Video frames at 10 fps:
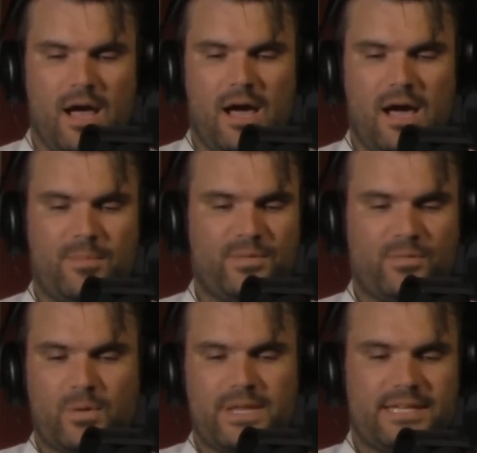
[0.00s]
Uh, but
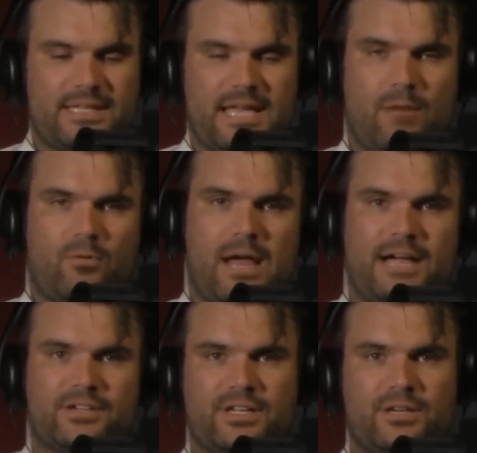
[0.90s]
before we get to that, we're
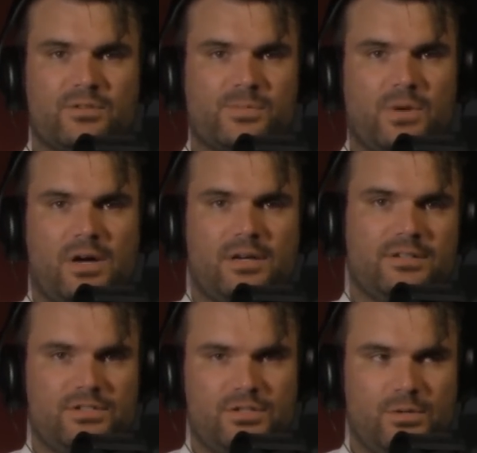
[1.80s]
actually going to
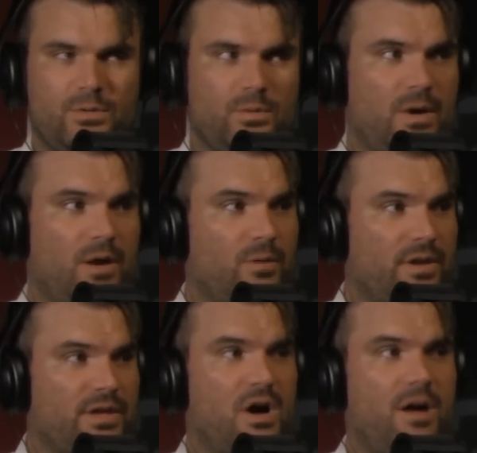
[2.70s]
respond to uh, one
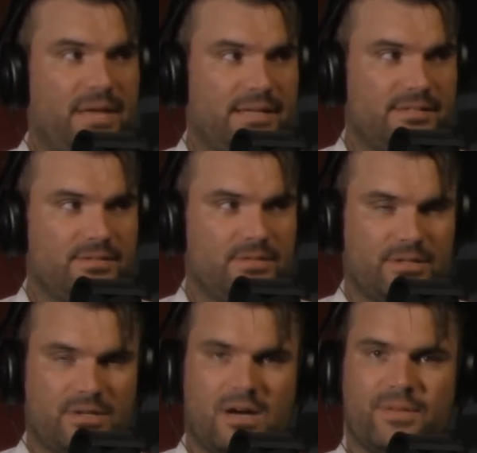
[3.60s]
of the comments, do a
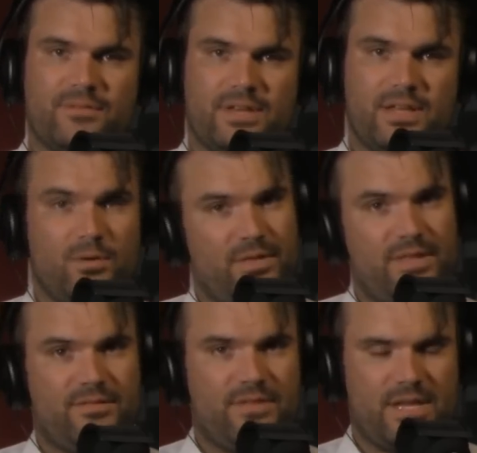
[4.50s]
little comment video
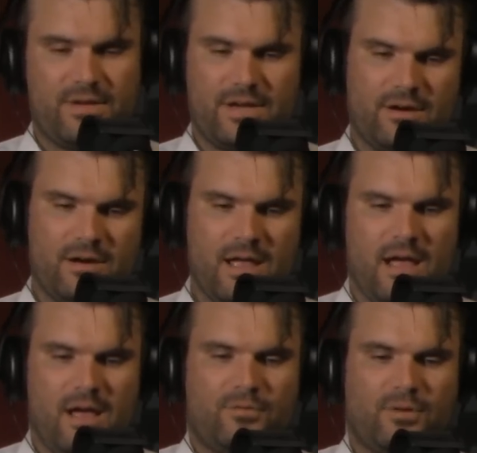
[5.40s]
within the video here,
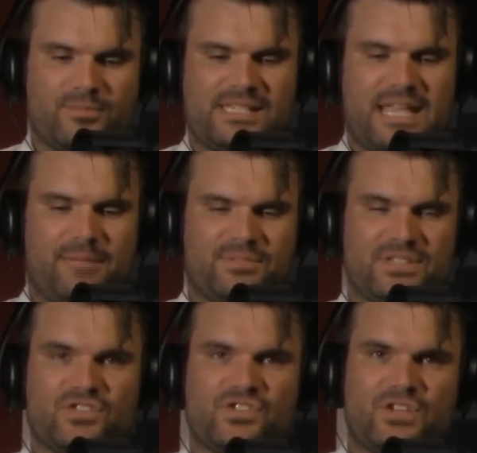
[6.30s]
from
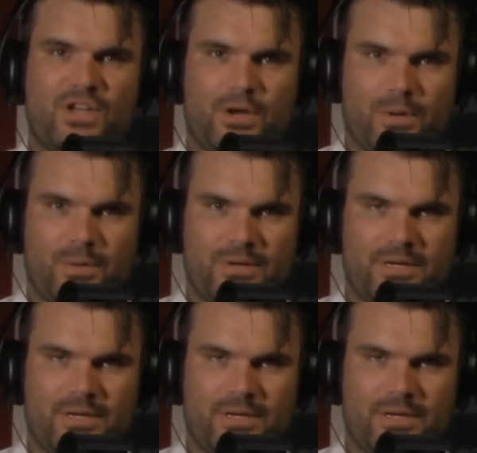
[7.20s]
Samson Hsu.